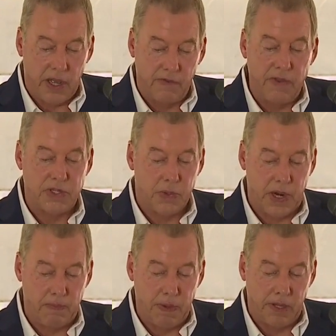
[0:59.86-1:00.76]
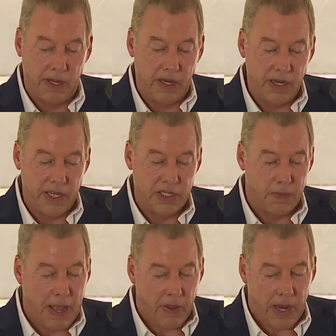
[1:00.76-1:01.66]
of this great building, it's
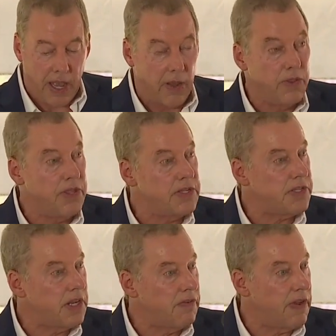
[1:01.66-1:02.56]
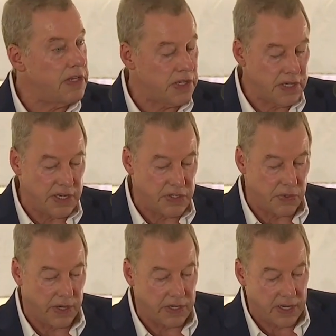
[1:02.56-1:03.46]
about how this innovation
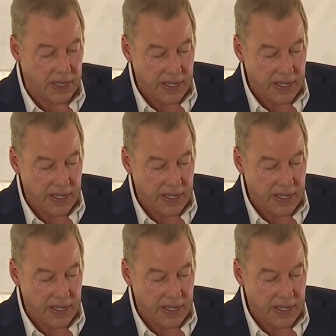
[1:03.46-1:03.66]
district